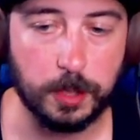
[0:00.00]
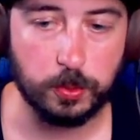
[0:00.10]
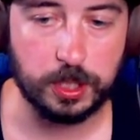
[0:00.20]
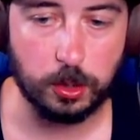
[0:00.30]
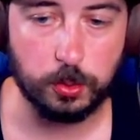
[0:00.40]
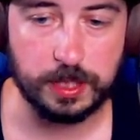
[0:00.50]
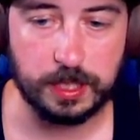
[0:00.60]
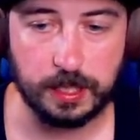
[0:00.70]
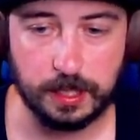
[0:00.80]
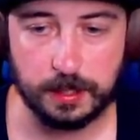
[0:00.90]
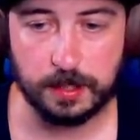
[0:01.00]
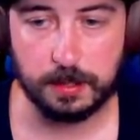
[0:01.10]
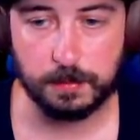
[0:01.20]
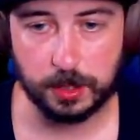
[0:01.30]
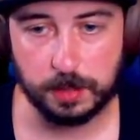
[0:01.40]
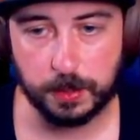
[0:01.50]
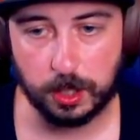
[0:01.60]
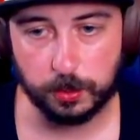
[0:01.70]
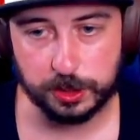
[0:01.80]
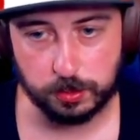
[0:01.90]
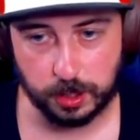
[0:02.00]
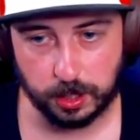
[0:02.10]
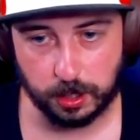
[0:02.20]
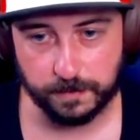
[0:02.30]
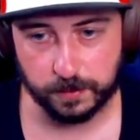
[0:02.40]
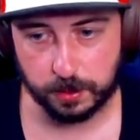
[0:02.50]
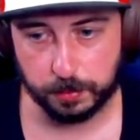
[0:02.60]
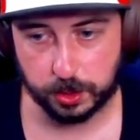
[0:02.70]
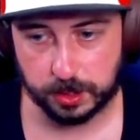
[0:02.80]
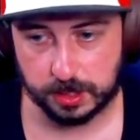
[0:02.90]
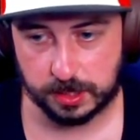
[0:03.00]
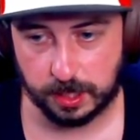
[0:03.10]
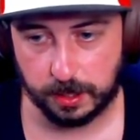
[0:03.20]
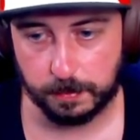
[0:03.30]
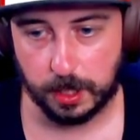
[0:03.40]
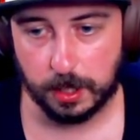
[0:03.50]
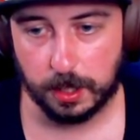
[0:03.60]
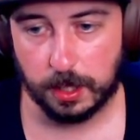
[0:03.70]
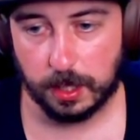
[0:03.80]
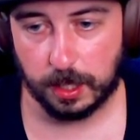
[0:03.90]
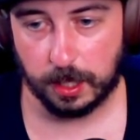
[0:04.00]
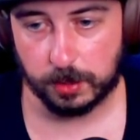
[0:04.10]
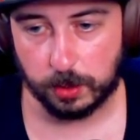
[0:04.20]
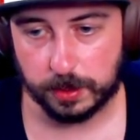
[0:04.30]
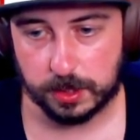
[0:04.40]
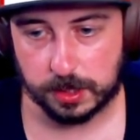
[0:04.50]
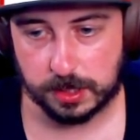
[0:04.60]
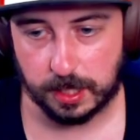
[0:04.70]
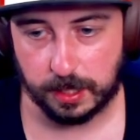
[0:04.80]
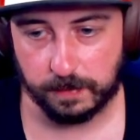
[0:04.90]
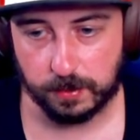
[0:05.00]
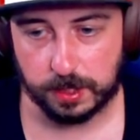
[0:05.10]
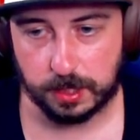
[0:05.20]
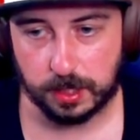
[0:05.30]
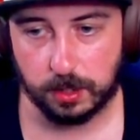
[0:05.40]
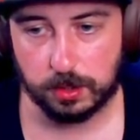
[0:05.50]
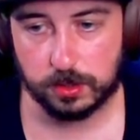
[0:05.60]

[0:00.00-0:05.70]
But we get the Monkey Paw. We do not offer the book this time. I'm going to set everything here